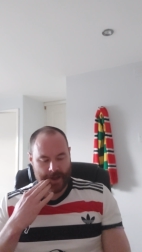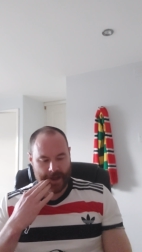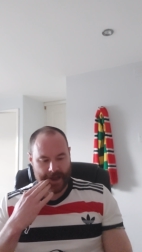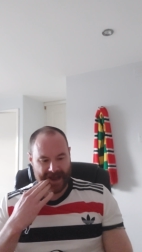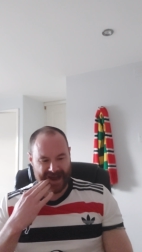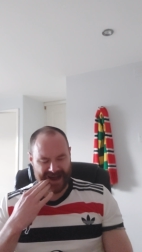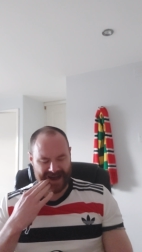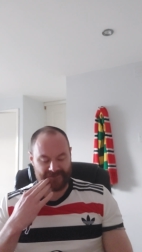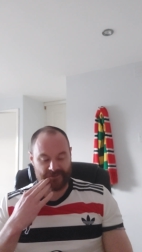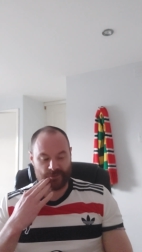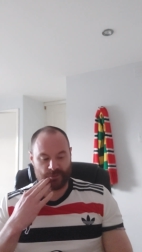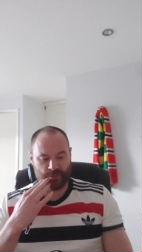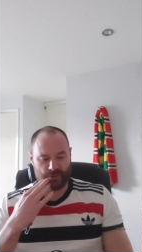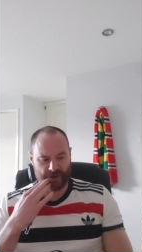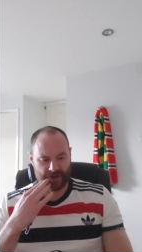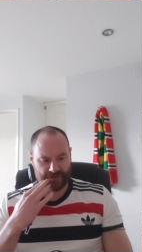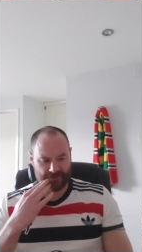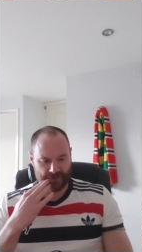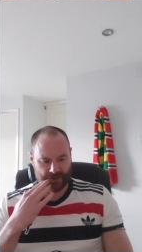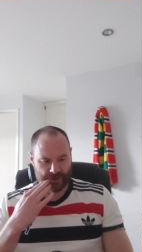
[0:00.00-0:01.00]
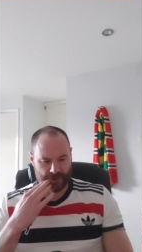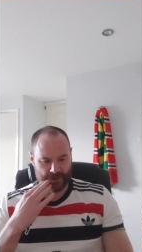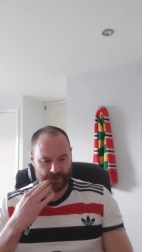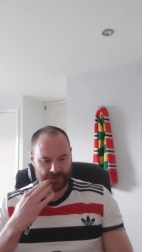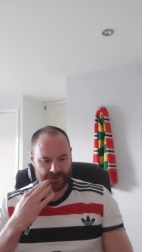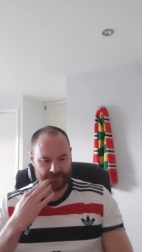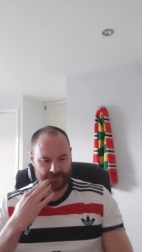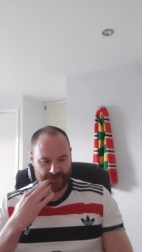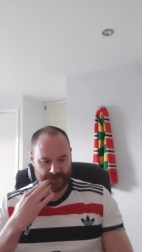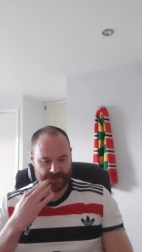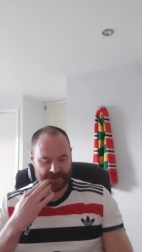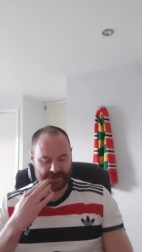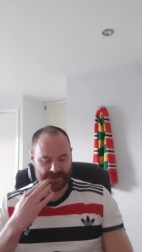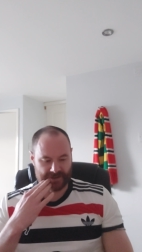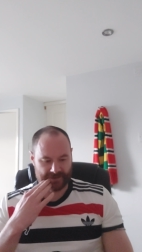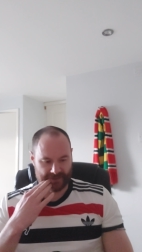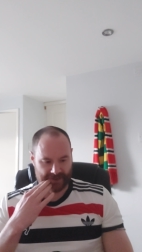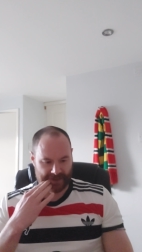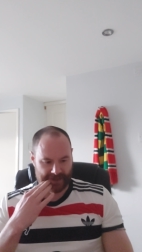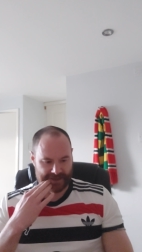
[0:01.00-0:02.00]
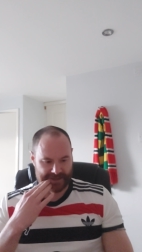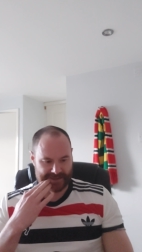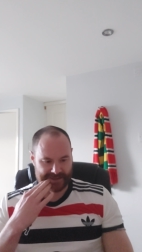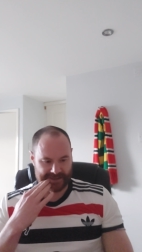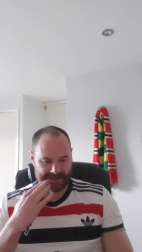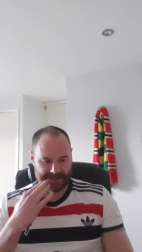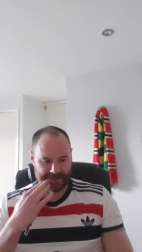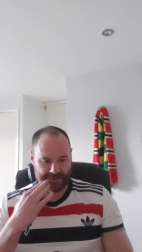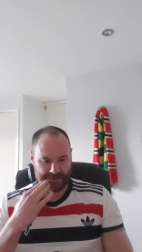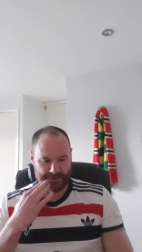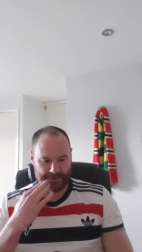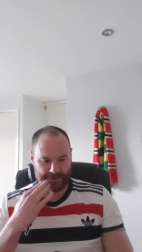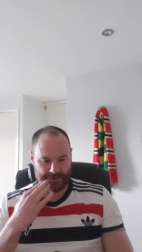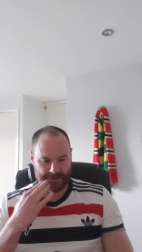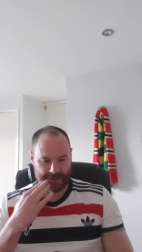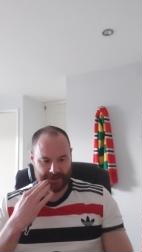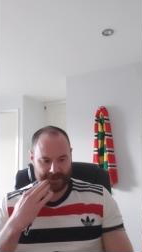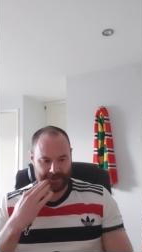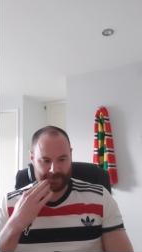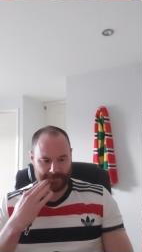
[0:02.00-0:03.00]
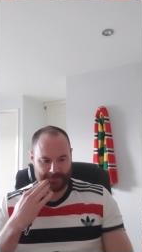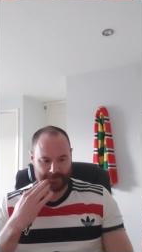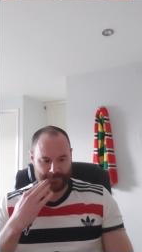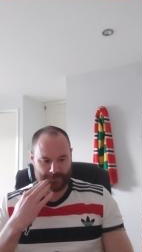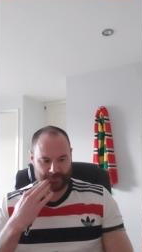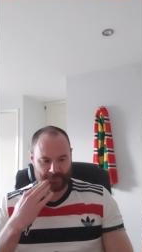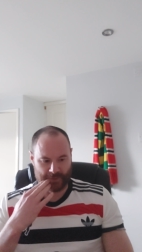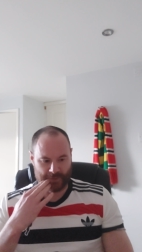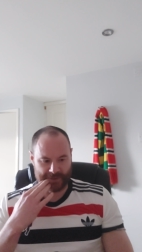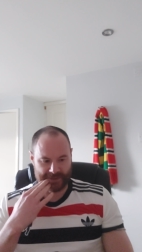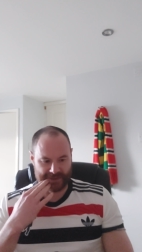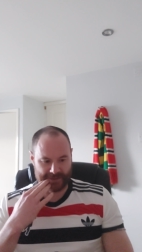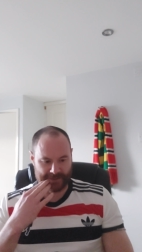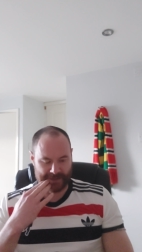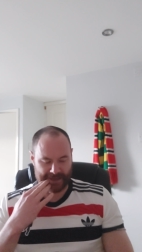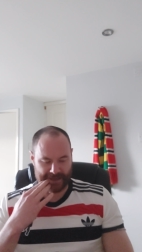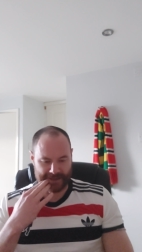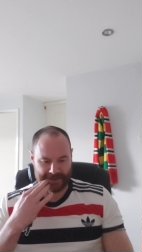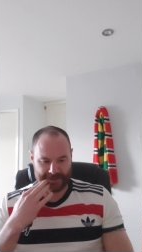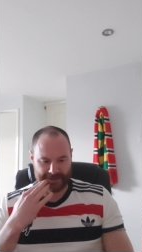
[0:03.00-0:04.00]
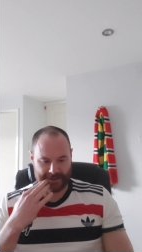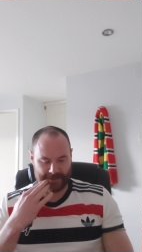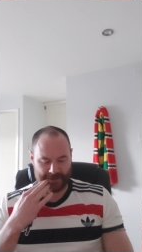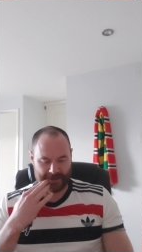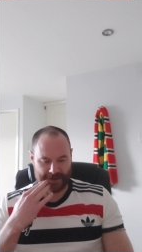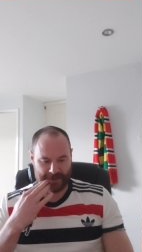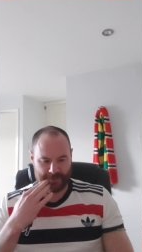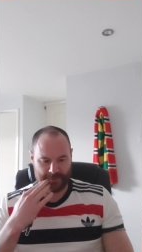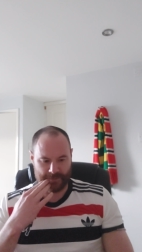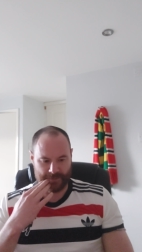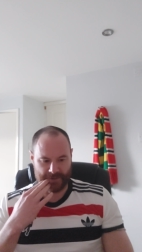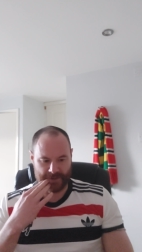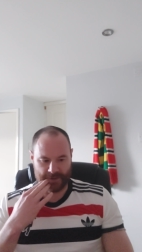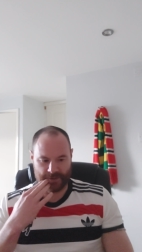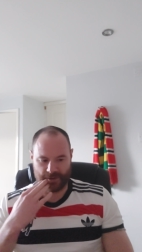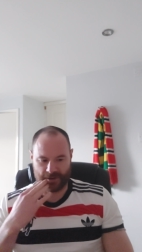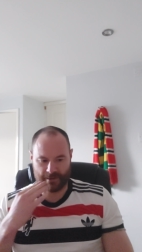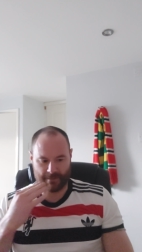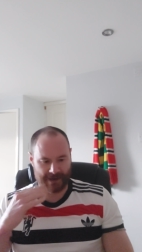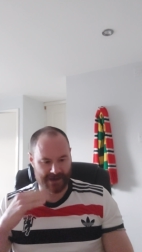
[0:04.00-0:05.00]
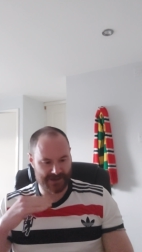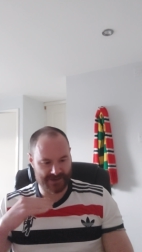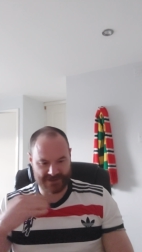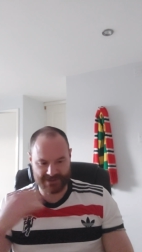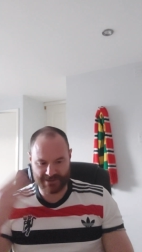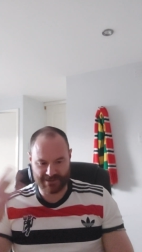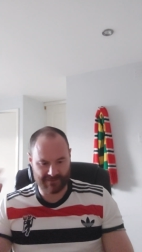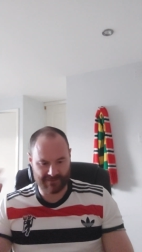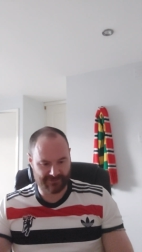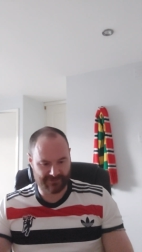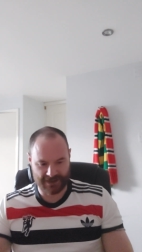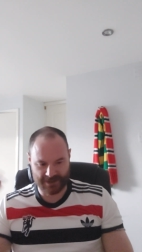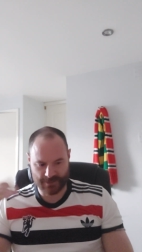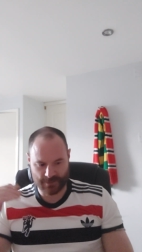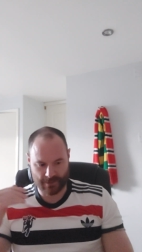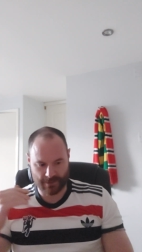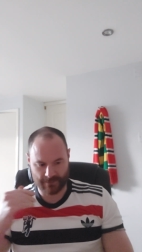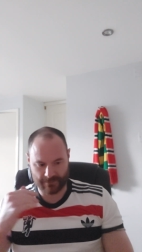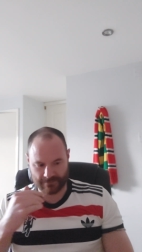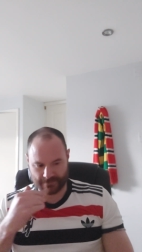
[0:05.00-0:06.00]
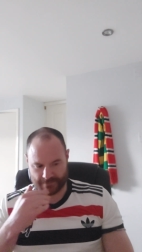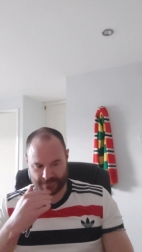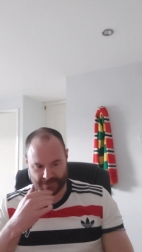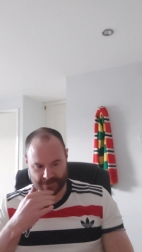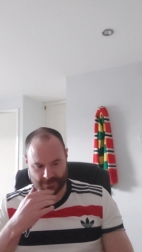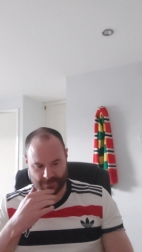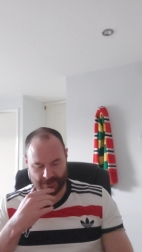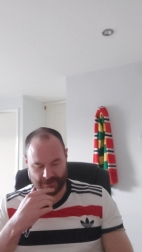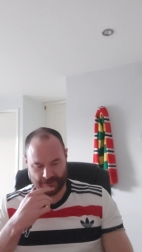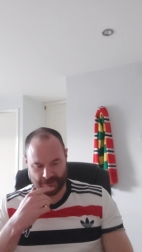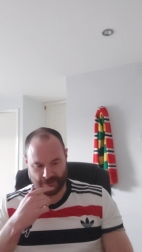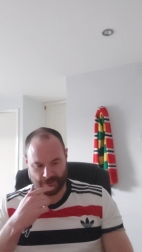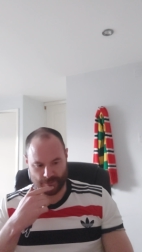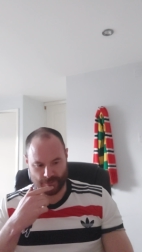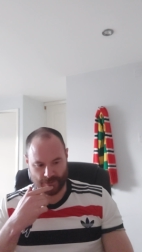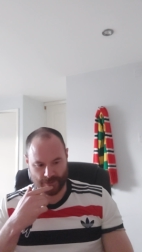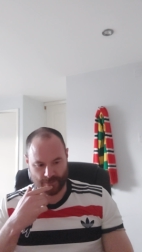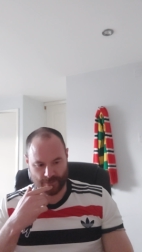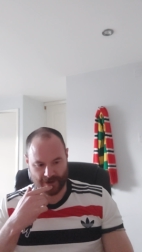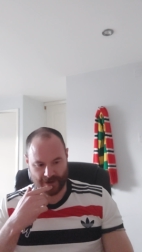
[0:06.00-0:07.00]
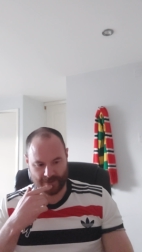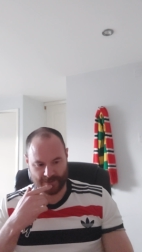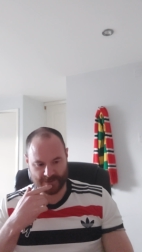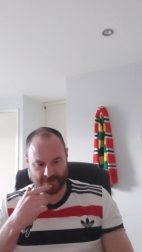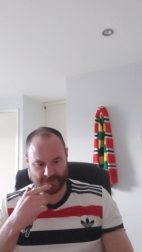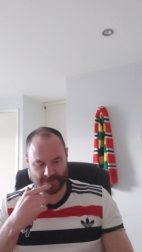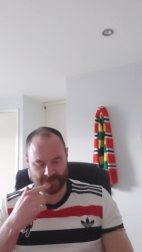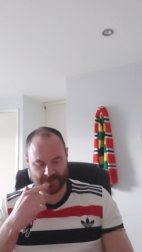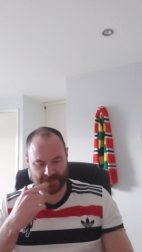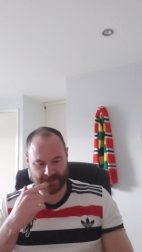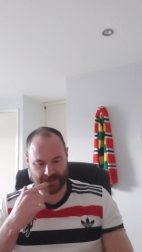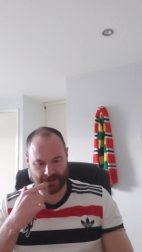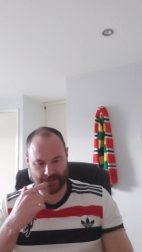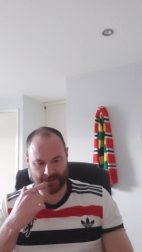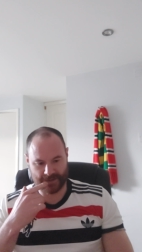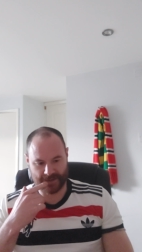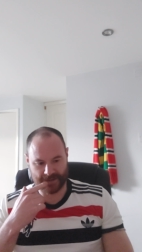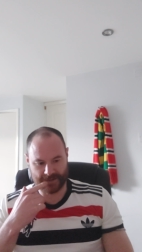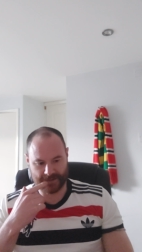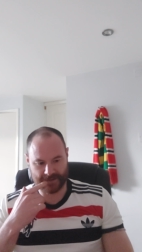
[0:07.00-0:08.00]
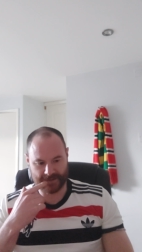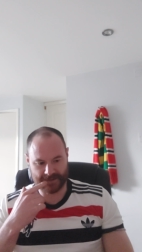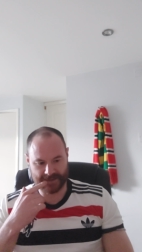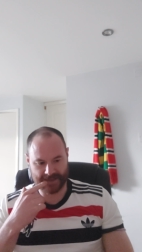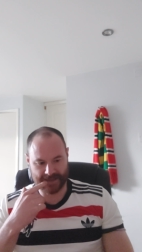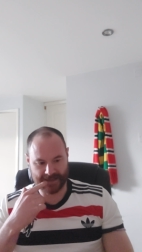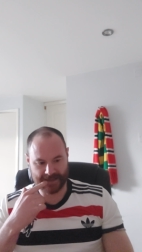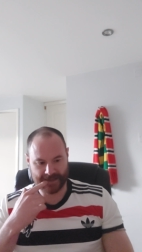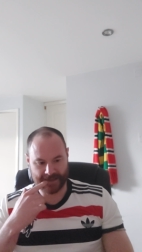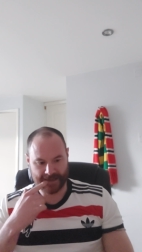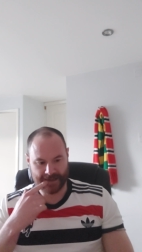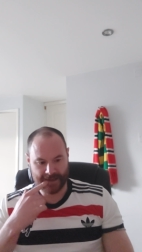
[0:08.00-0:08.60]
have a pre-recorded version of it actually, which I might do, or I might just do a fresh one, depending on what happens between now and the end of the day.